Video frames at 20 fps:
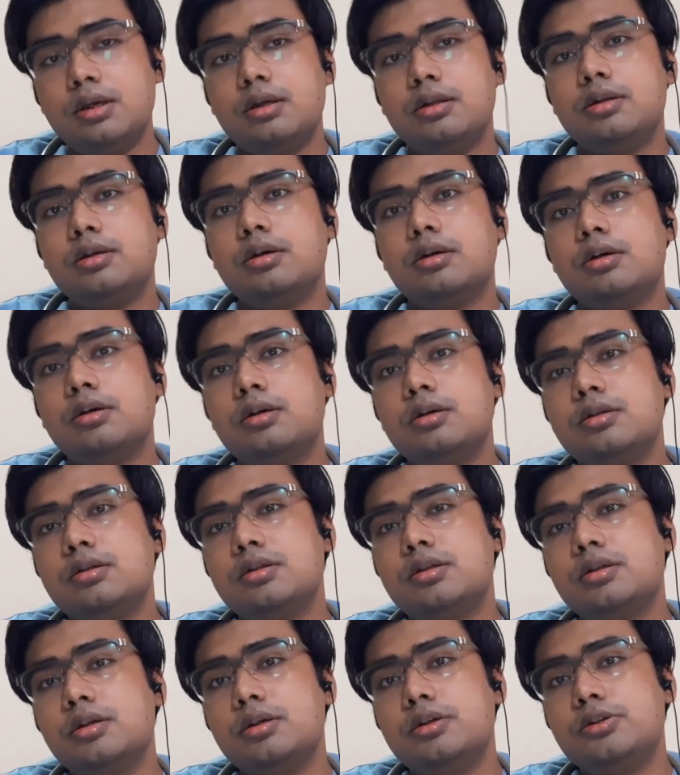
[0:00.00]
the
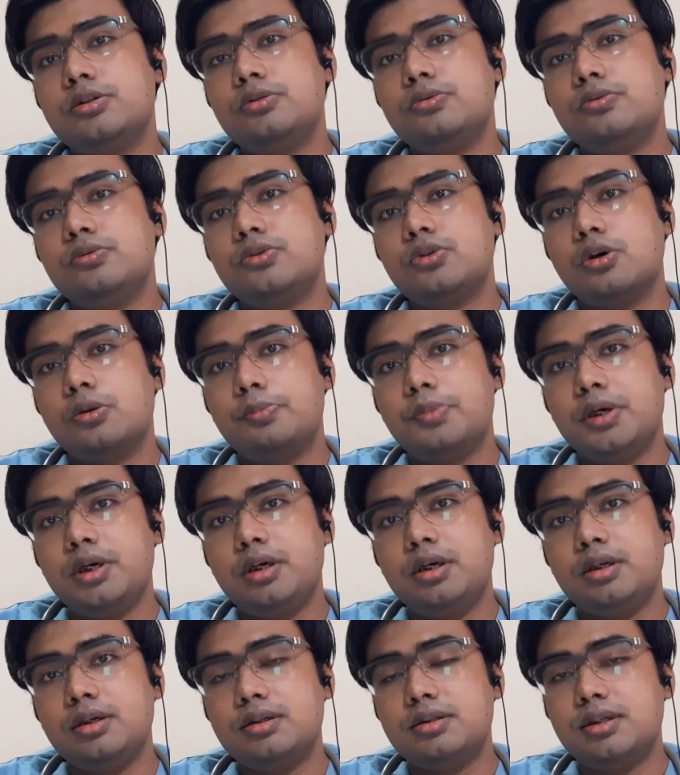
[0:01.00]
surgeon who is
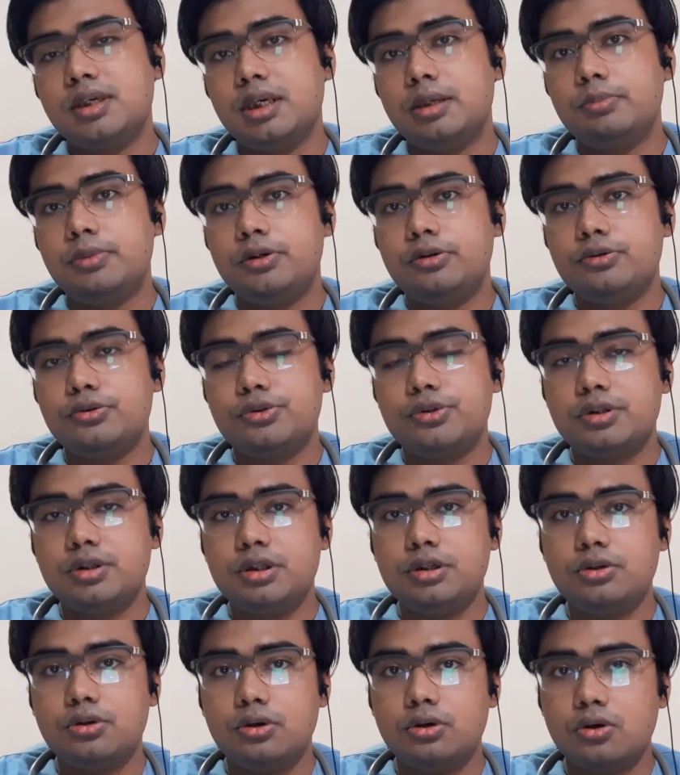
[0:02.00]
operating is able to see
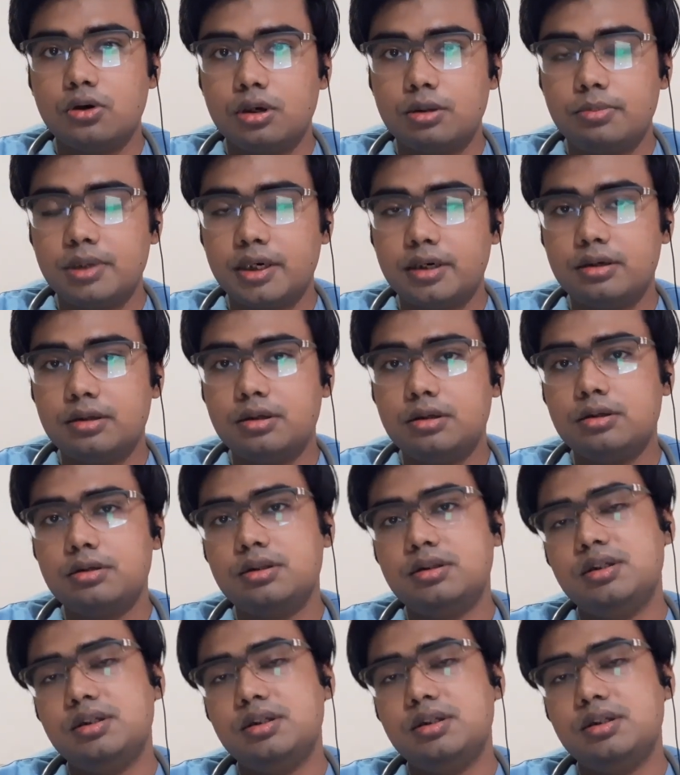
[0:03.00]
your gallbladder,